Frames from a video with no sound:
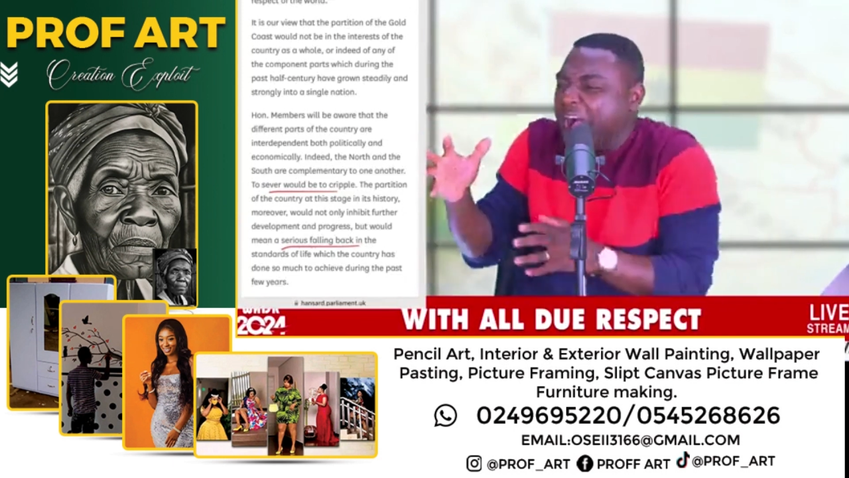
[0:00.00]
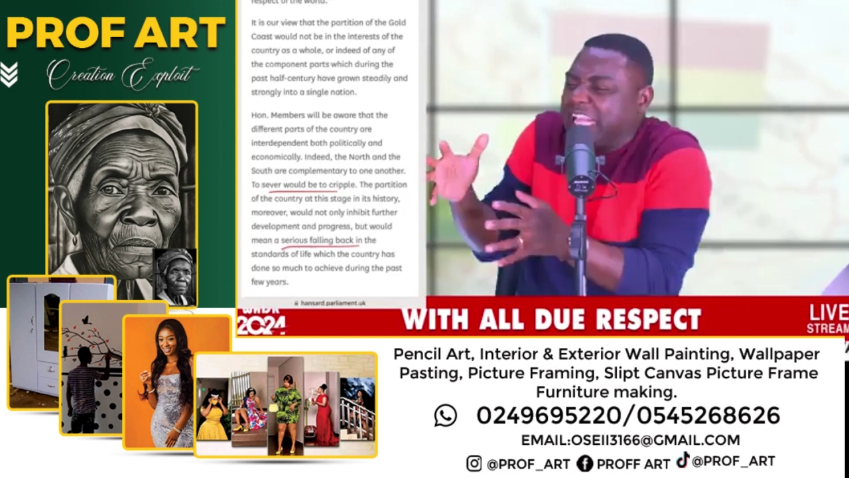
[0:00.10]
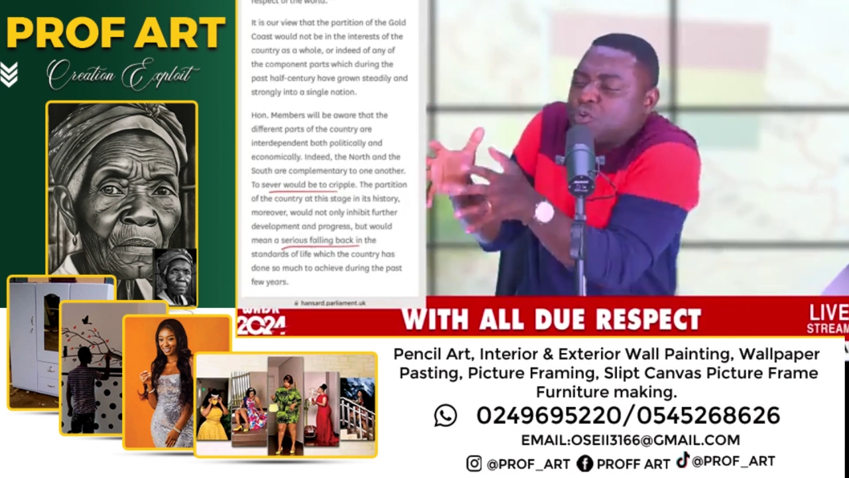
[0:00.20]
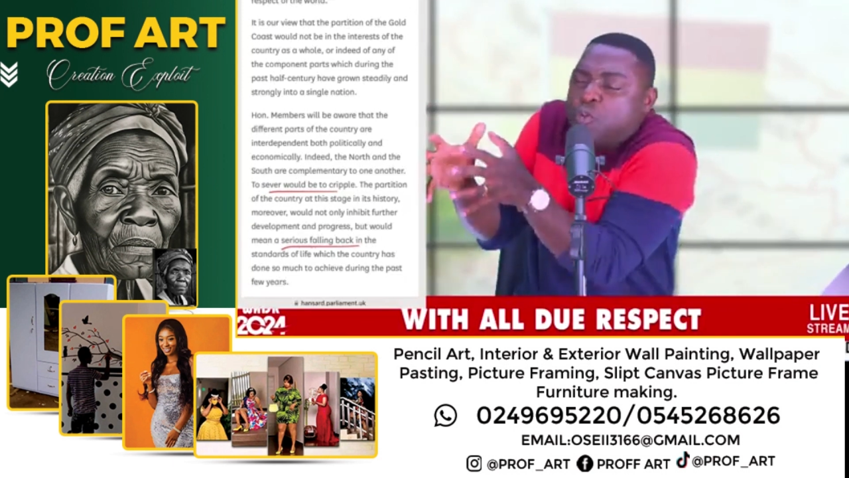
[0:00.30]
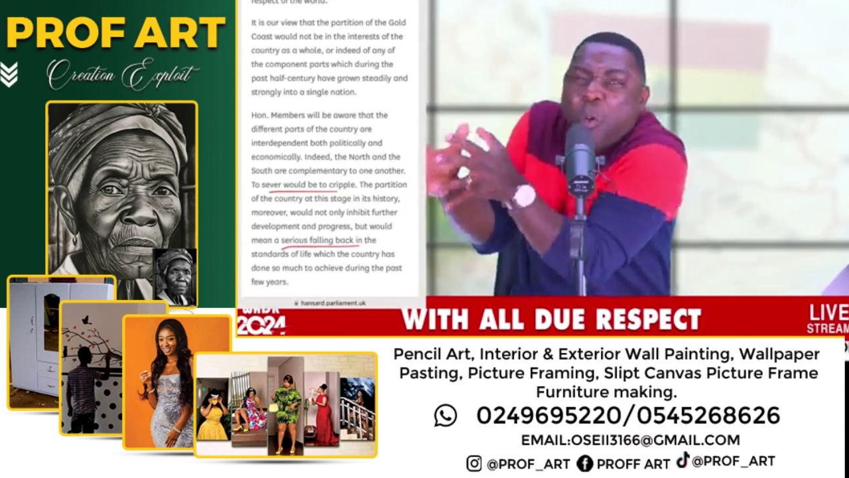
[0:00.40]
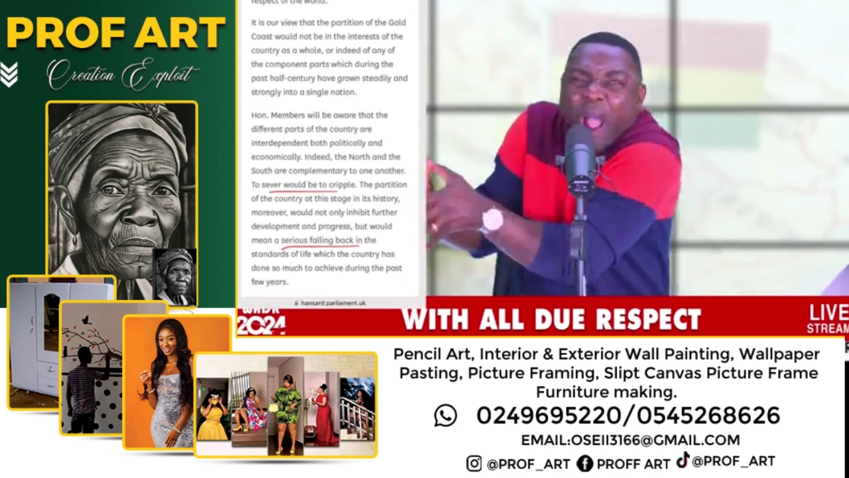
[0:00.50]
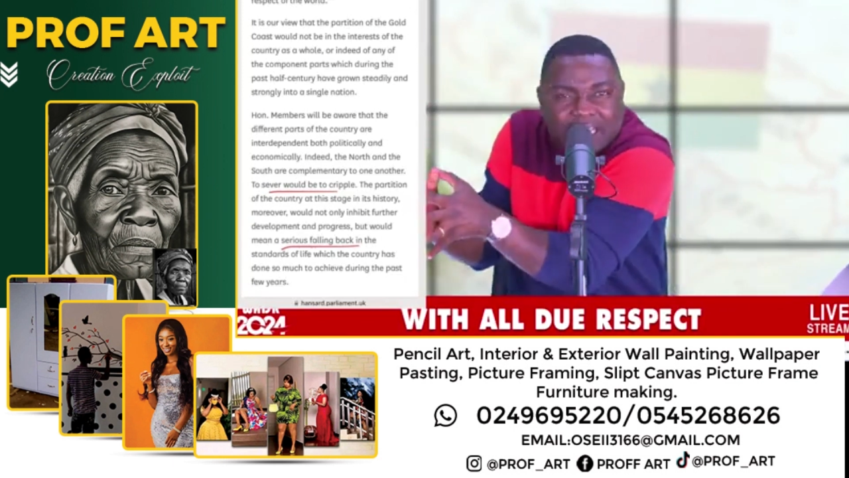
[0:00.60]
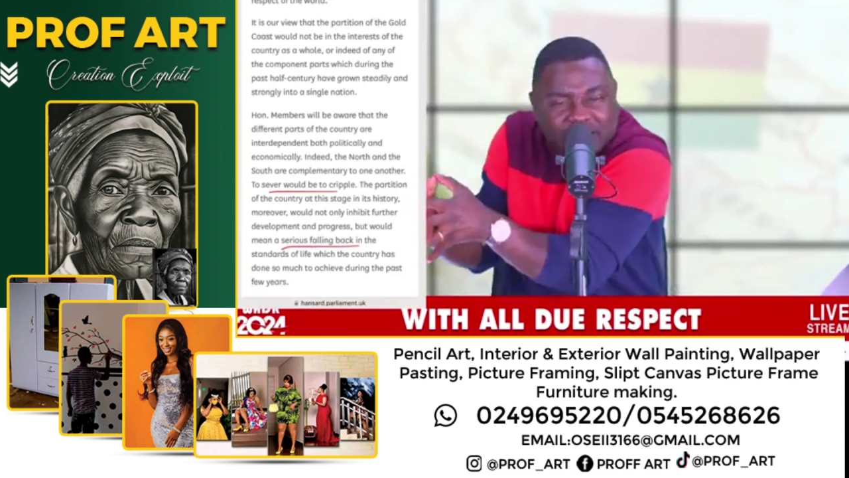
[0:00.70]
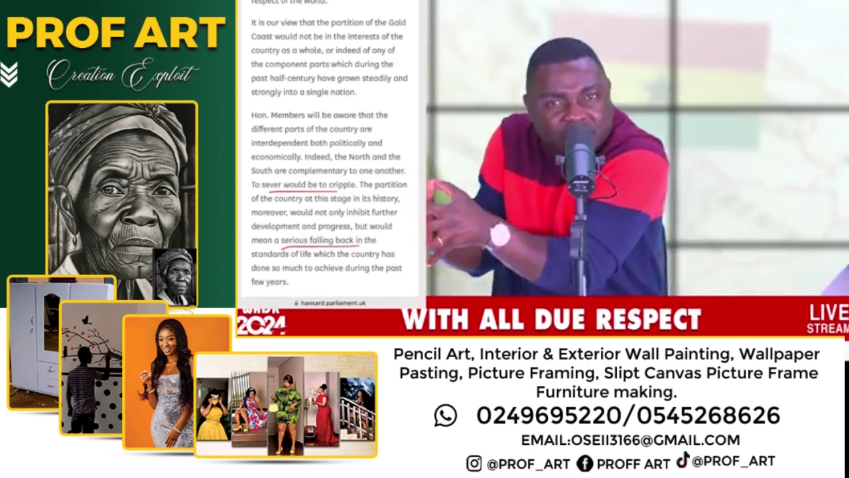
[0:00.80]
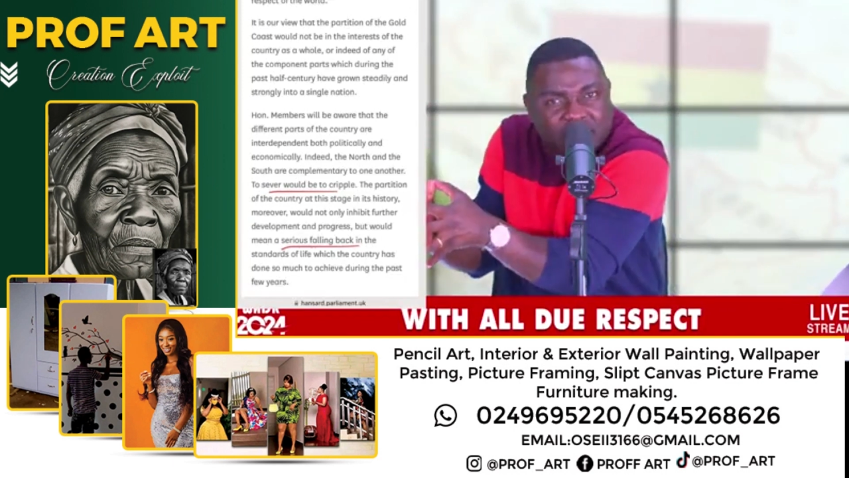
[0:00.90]
and the people
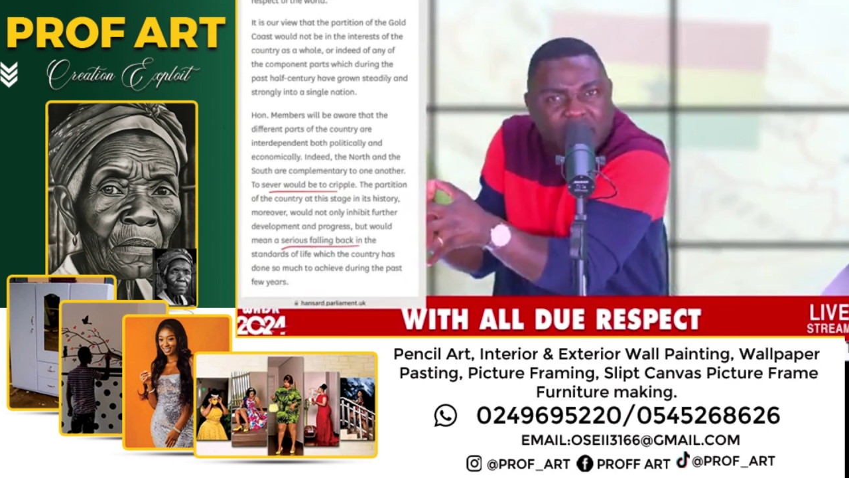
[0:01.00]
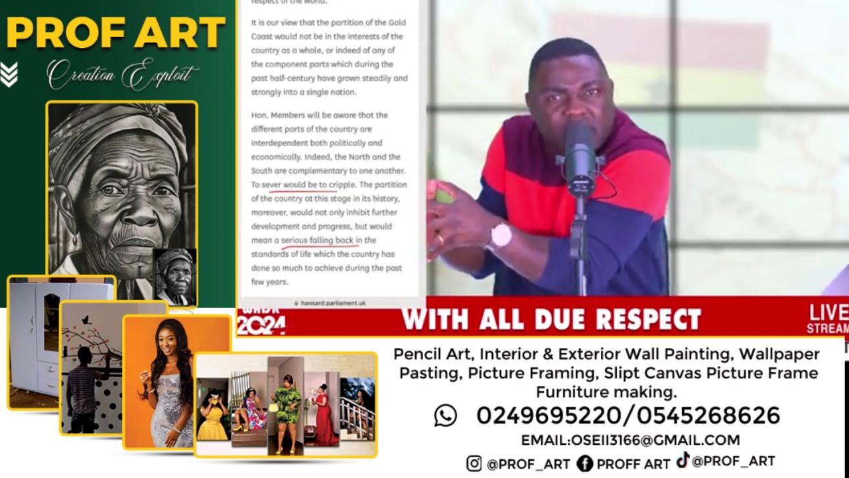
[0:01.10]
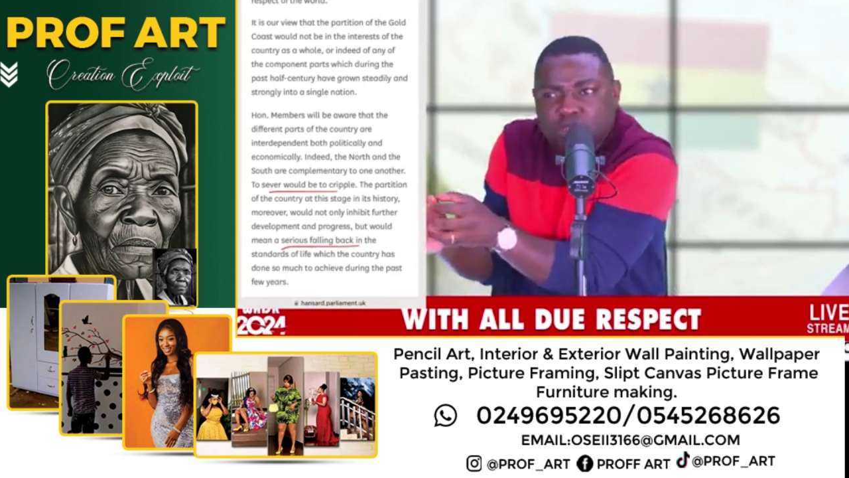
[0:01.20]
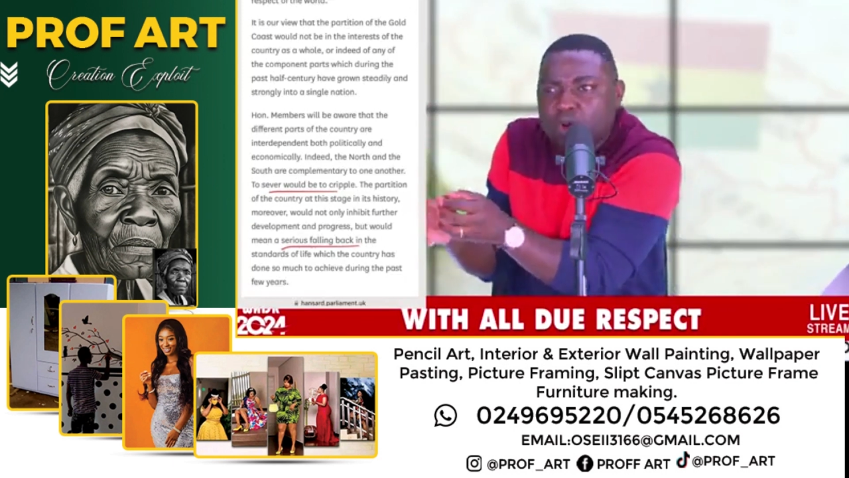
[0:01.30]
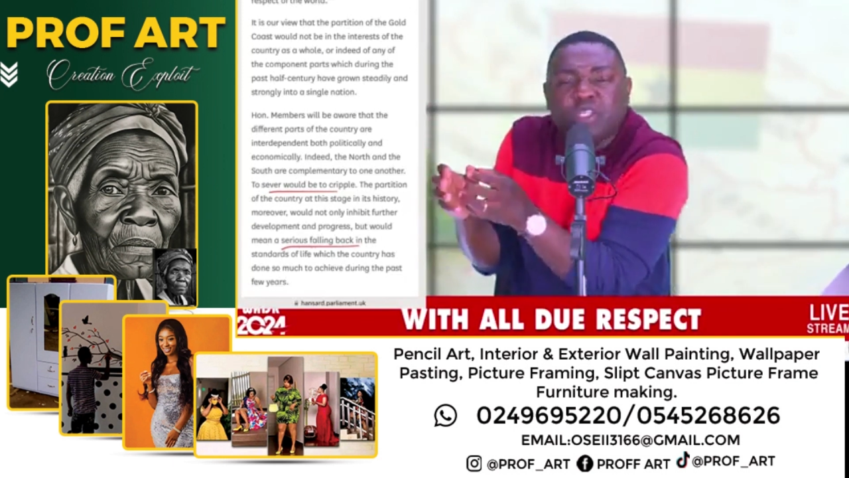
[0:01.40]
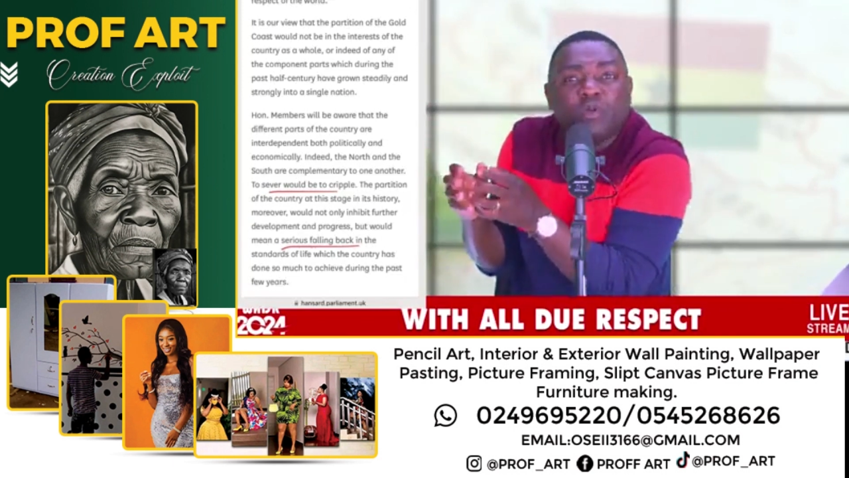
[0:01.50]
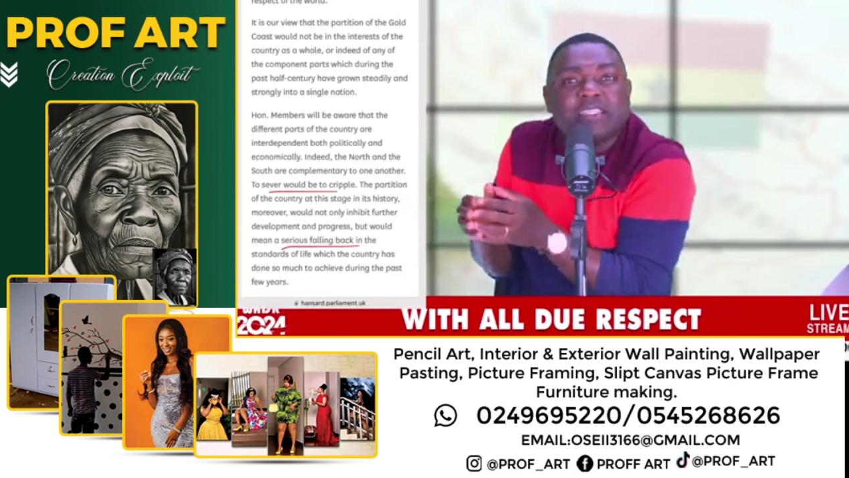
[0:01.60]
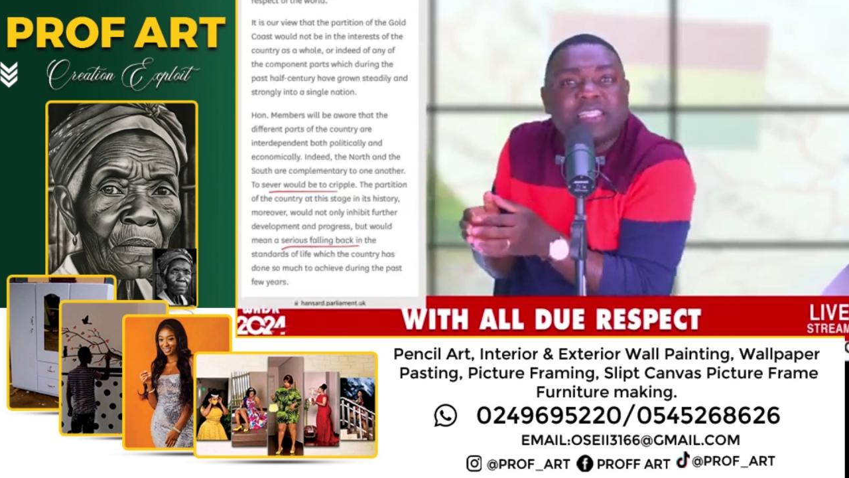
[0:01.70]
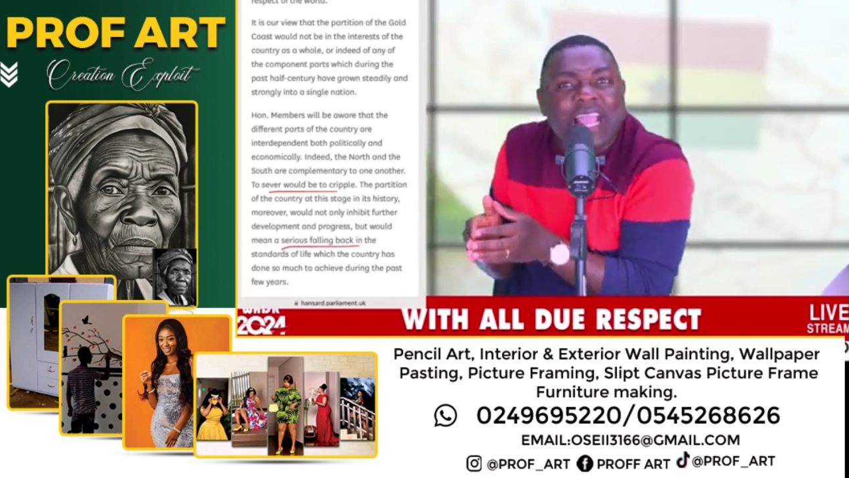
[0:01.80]
who are willing to work together